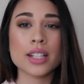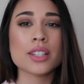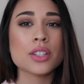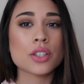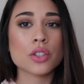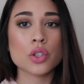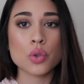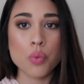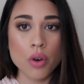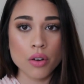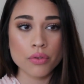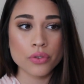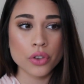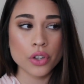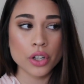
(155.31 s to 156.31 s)
It's
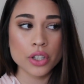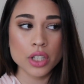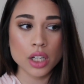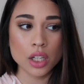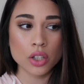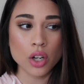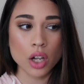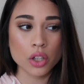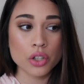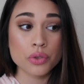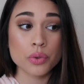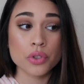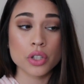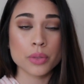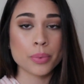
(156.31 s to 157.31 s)
$12-$13,
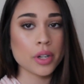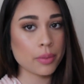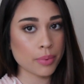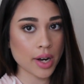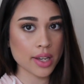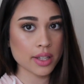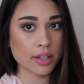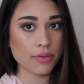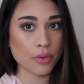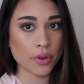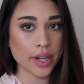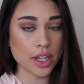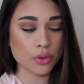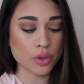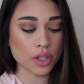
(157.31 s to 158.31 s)
which is pretty pricey
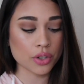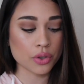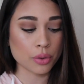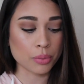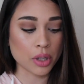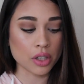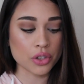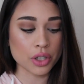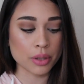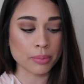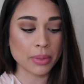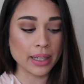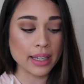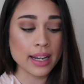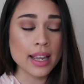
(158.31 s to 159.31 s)
for a drugstore bronzer.
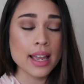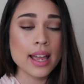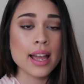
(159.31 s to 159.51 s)
But